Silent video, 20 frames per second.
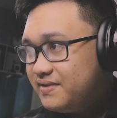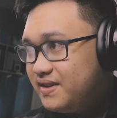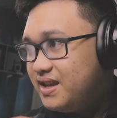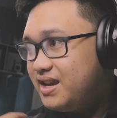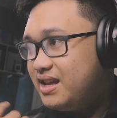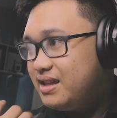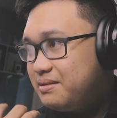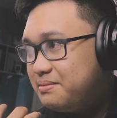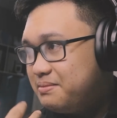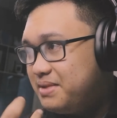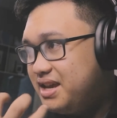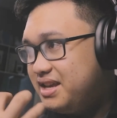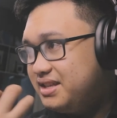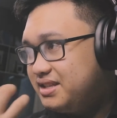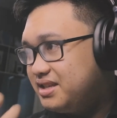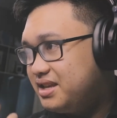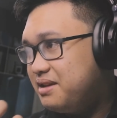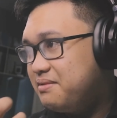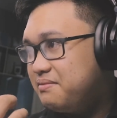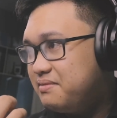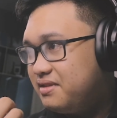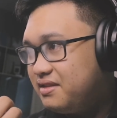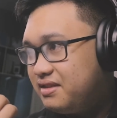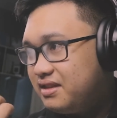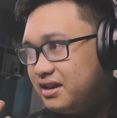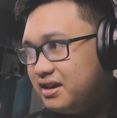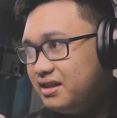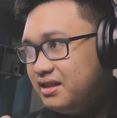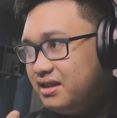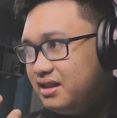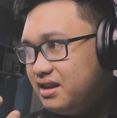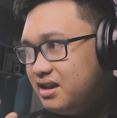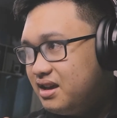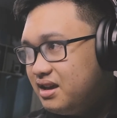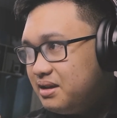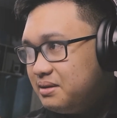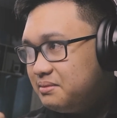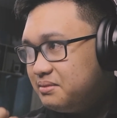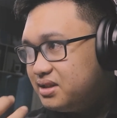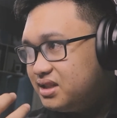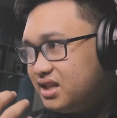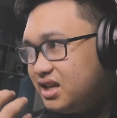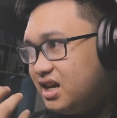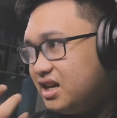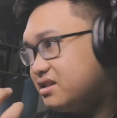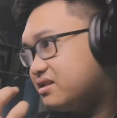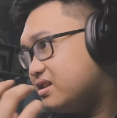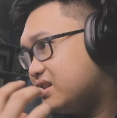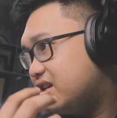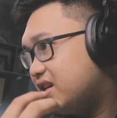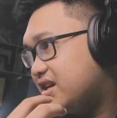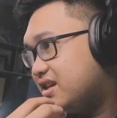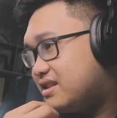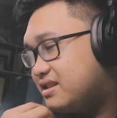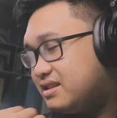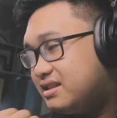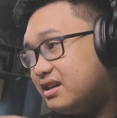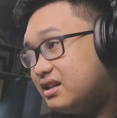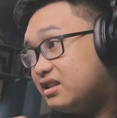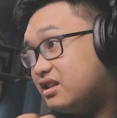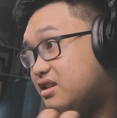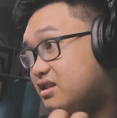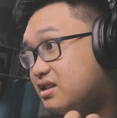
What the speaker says: It may seem thin, but actually it's not.